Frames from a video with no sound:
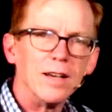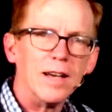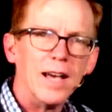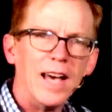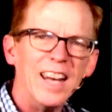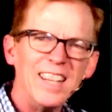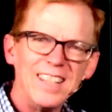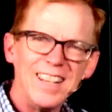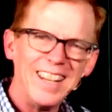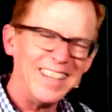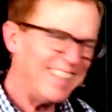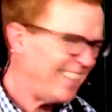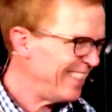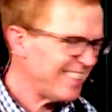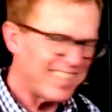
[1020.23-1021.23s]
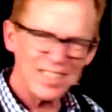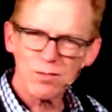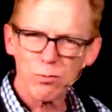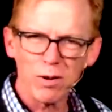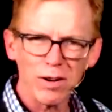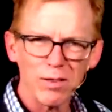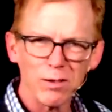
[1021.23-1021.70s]
And this is
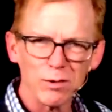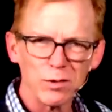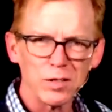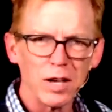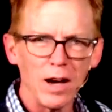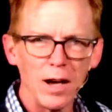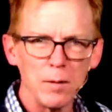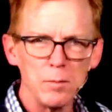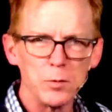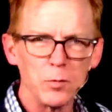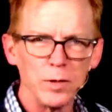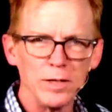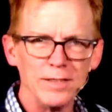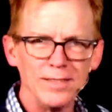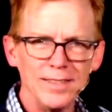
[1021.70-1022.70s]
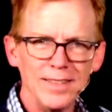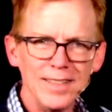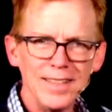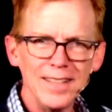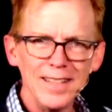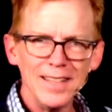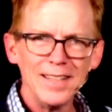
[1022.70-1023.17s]
one of those times when
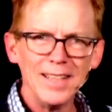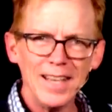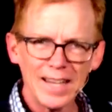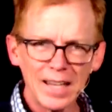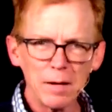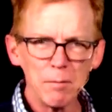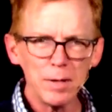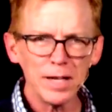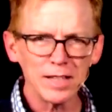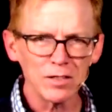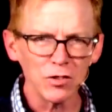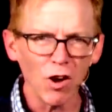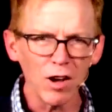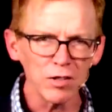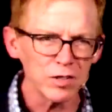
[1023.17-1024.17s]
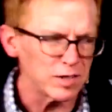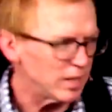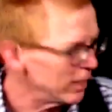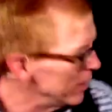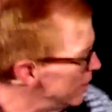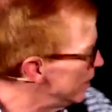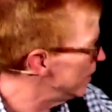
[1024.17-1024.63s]
it can be
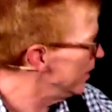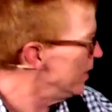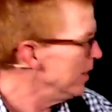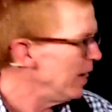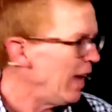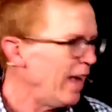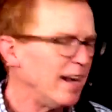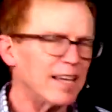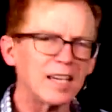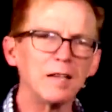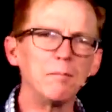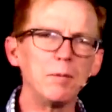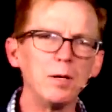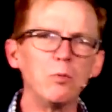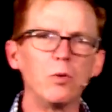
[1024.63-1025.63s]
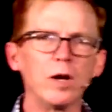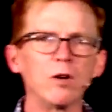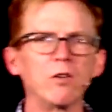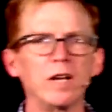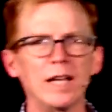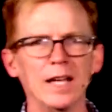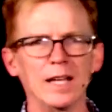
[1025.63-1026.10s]
exhausting and it can be
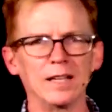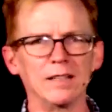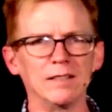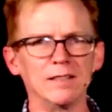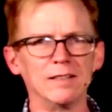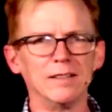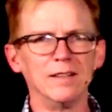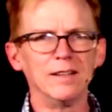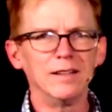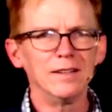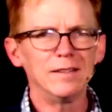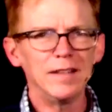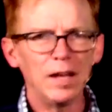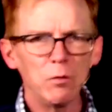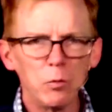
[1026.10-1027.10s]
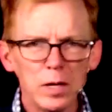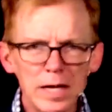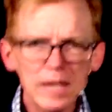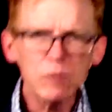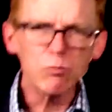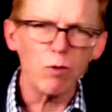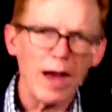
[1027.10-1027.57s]
wearying, and we
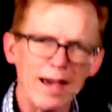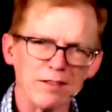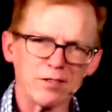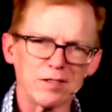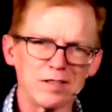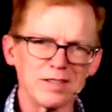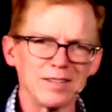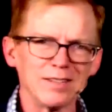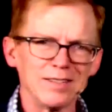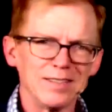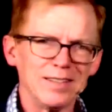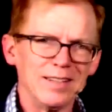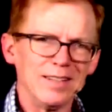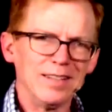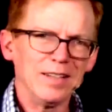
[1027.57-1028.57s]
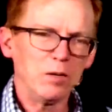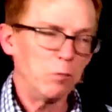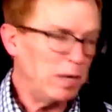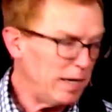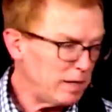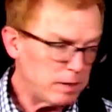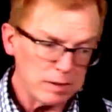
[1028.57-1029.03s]
need rest. We
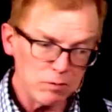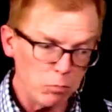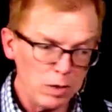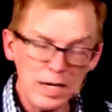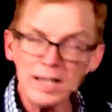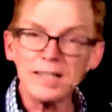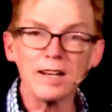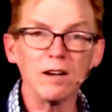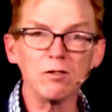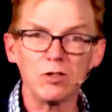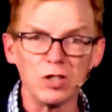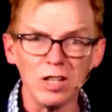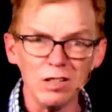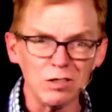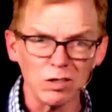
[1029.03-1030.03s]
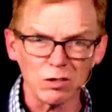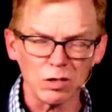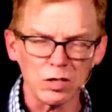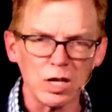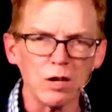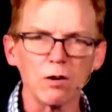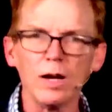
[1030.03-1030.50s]
need to know Jesus is
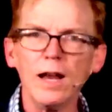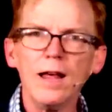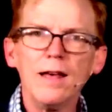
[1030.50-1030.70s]
here.